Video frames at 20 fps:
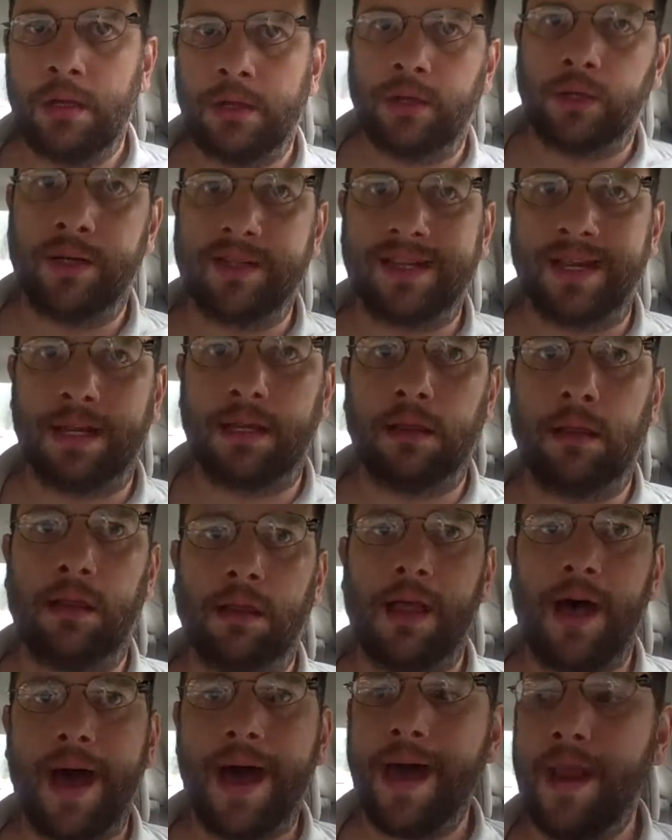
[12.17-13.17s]
There is a
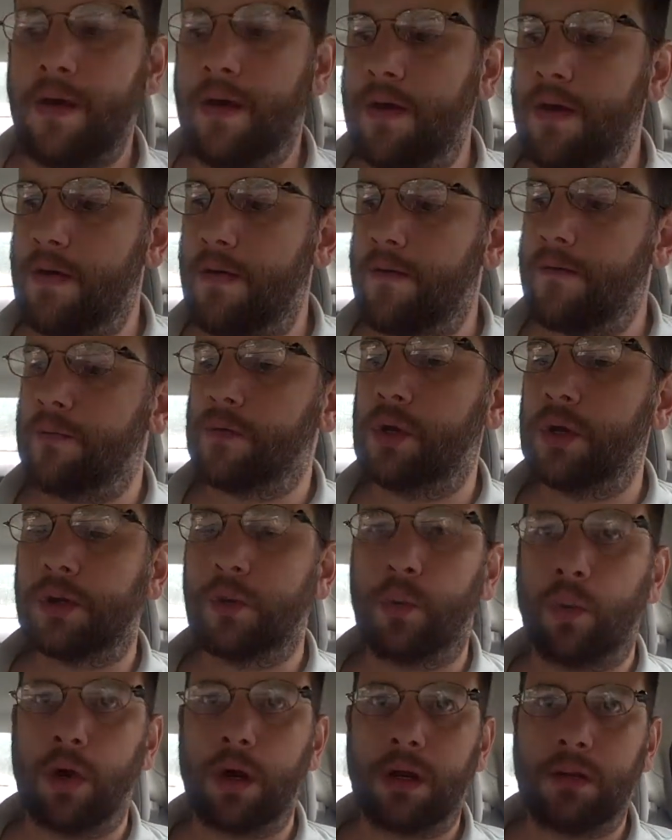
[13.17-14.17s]
lot of
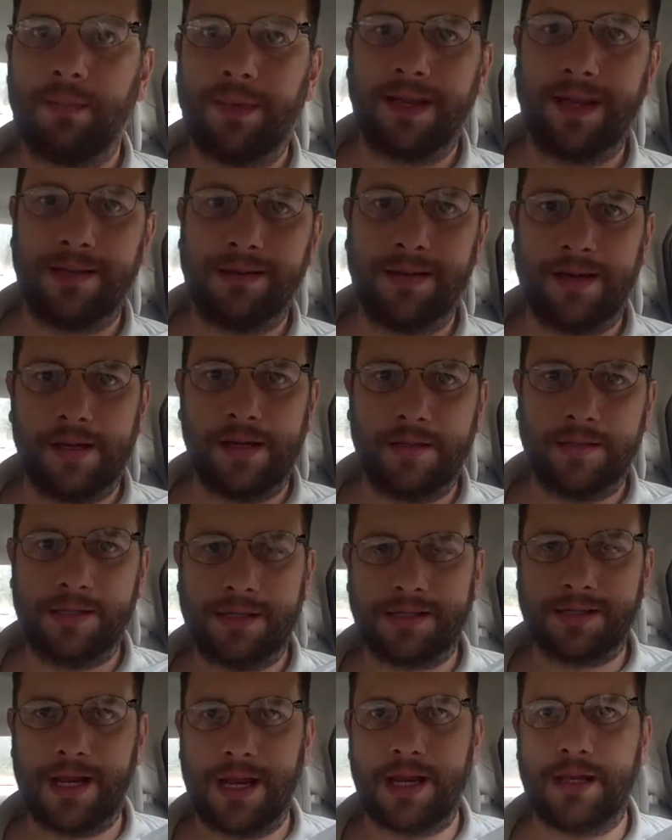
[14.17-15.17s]
good work being done in the
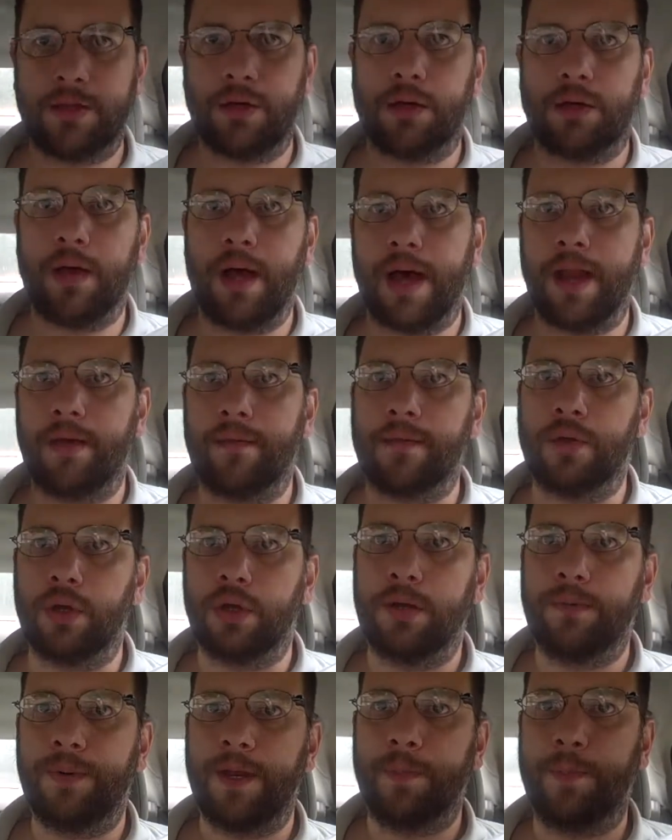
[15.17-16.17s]
state. There are a lot of
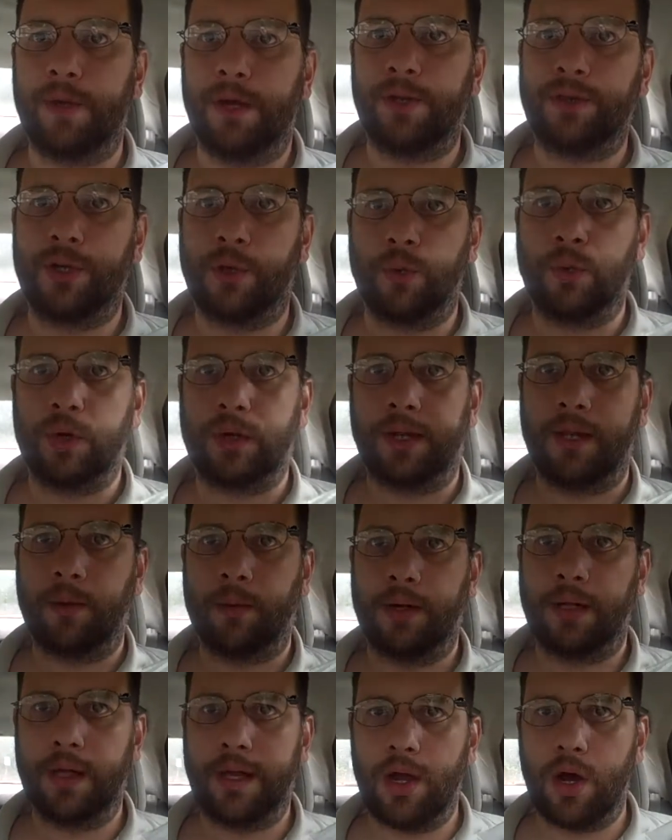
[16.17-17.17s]
good people out there working
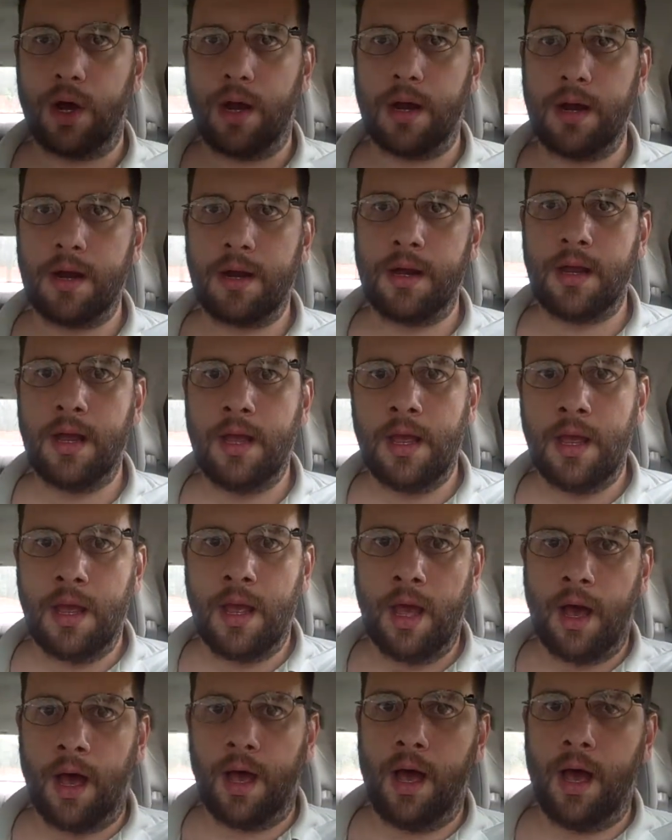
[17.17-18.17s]
really hard.
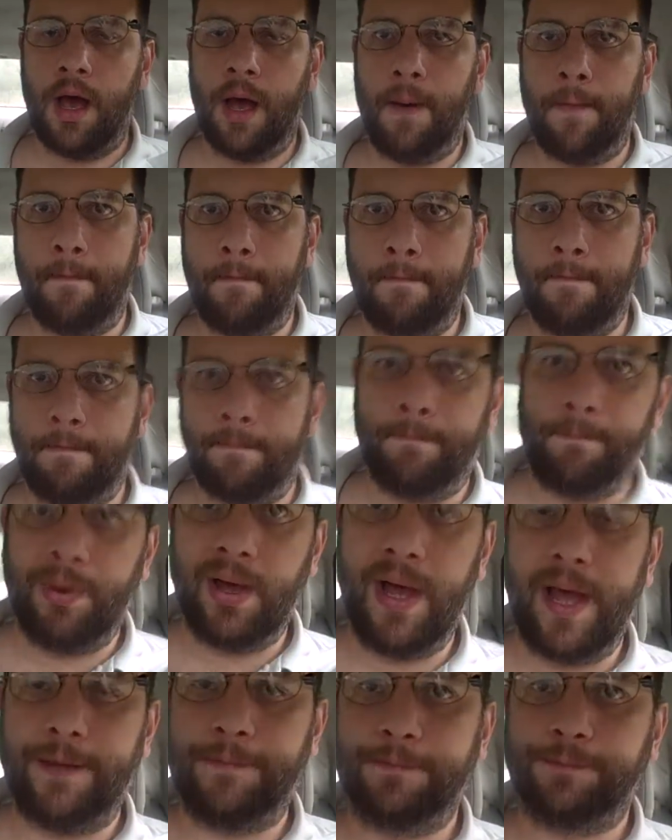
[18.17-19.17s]
Um,
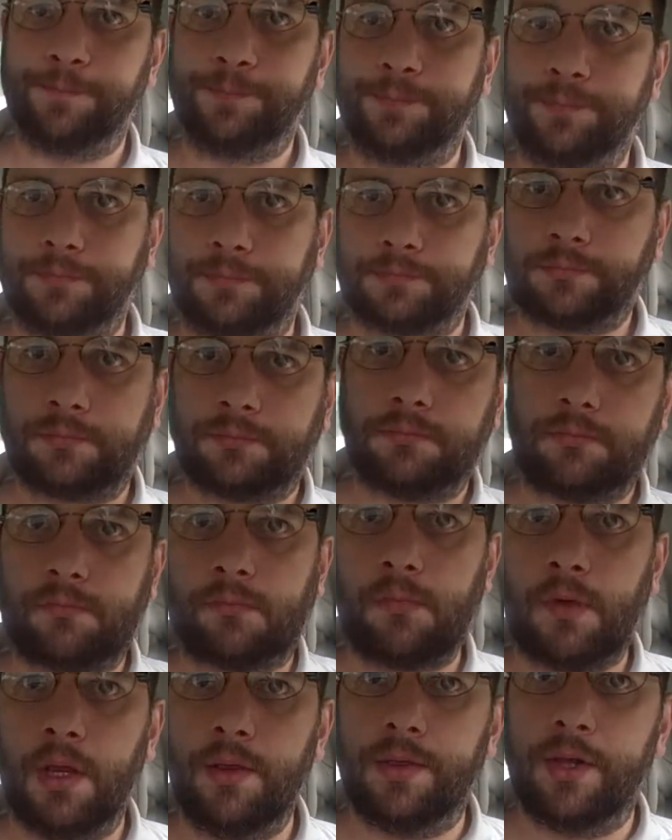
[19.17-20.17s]
but
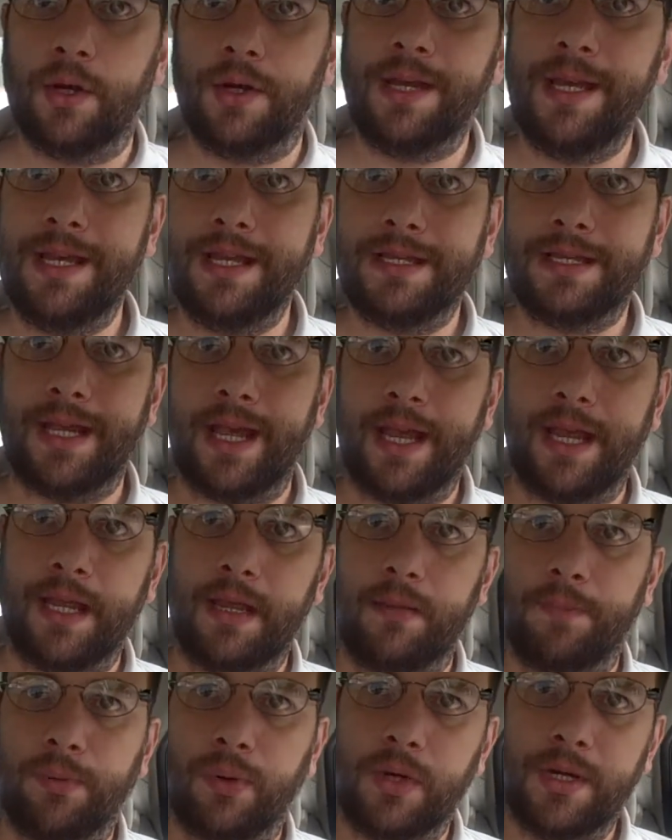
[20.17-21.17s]
there is
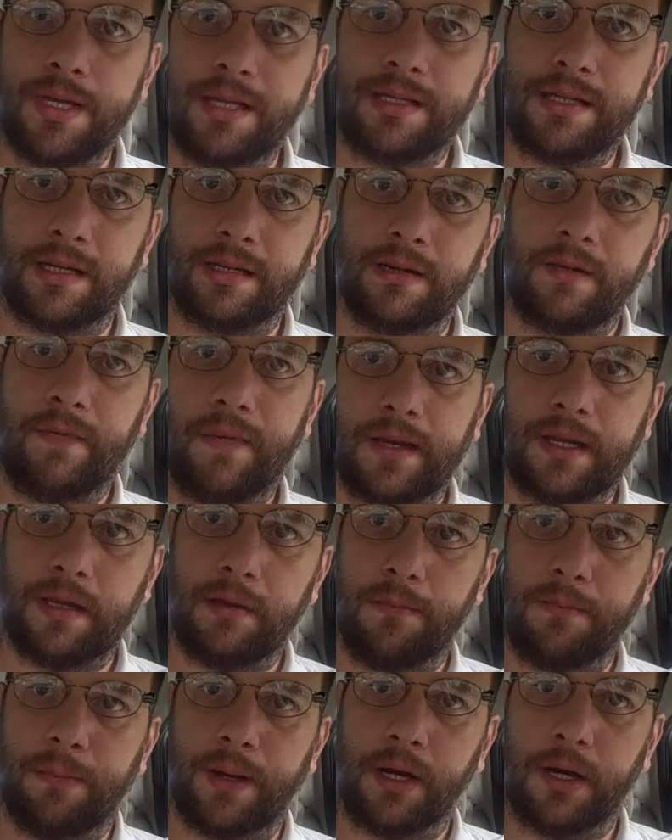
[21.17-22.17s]
a pretty
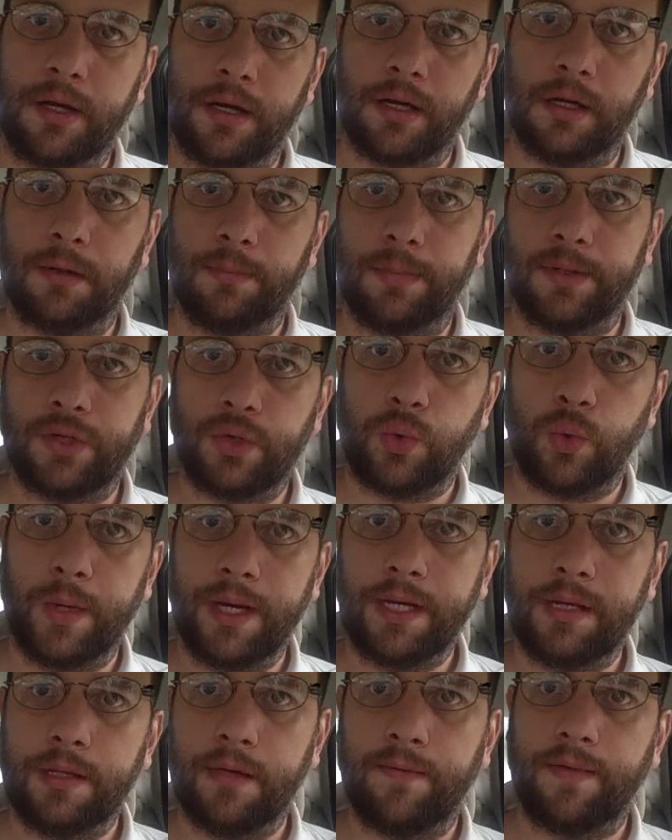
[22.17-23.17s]
significant barrier
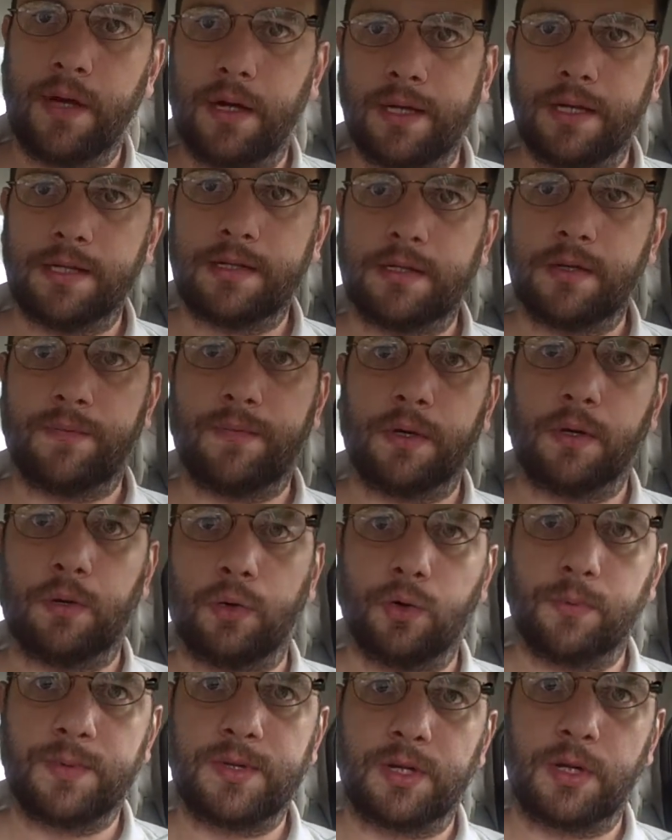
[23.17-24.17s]
between the various different
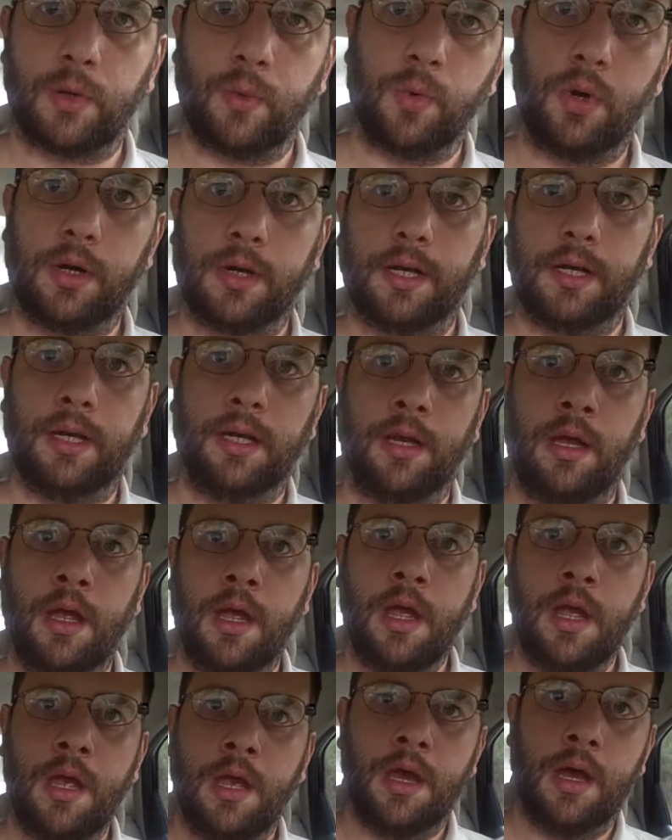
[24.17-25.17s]
groups that are working,
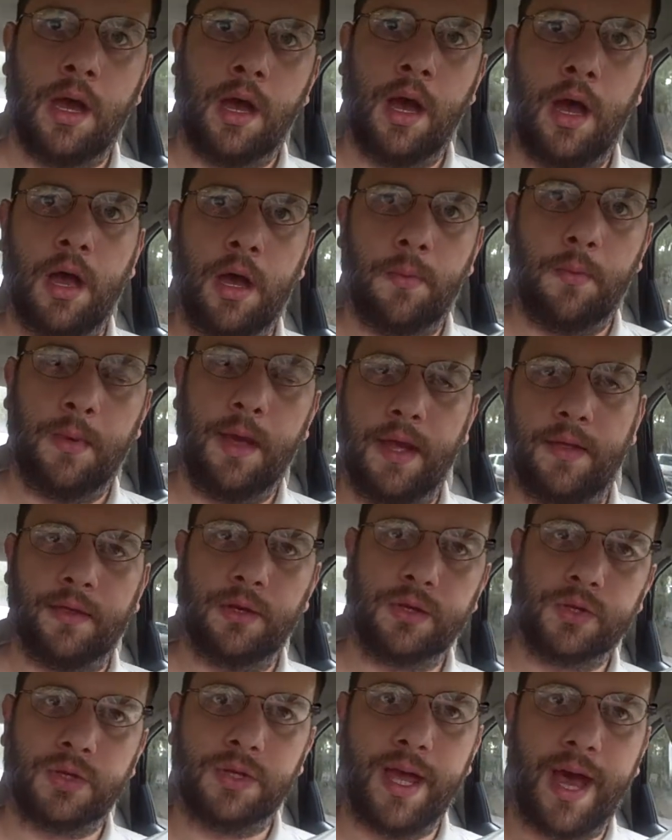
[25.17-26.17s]
um, and
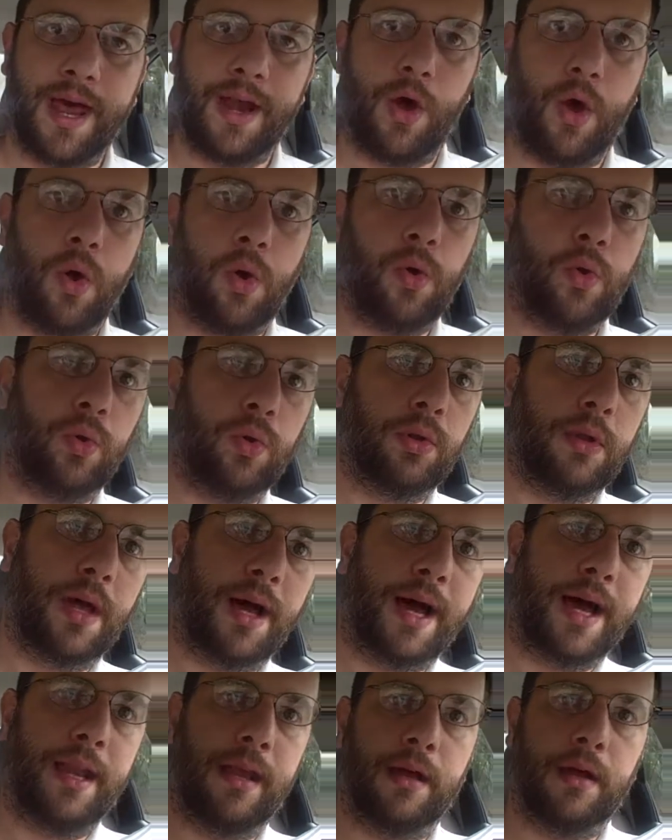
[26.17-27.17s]
there's not a whole
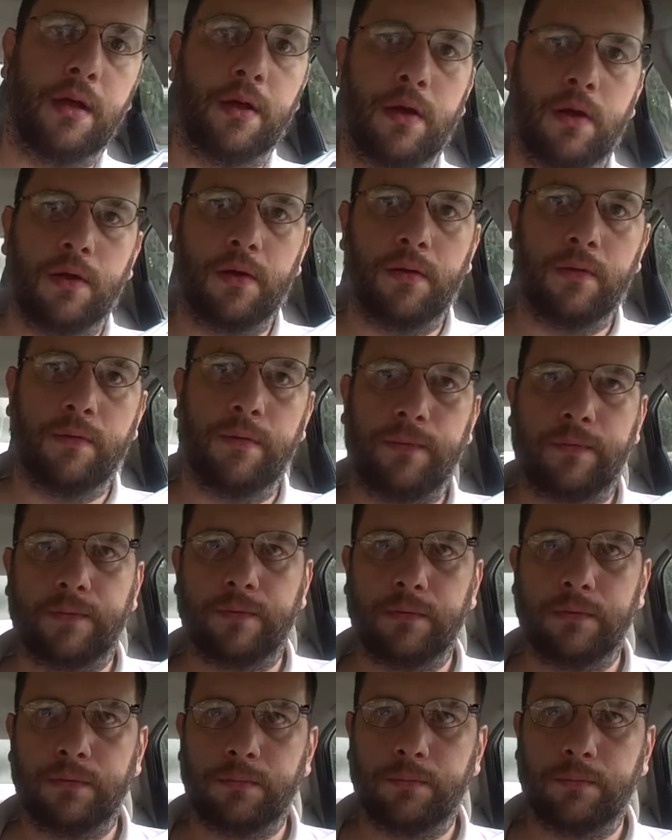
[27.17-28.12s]
lot of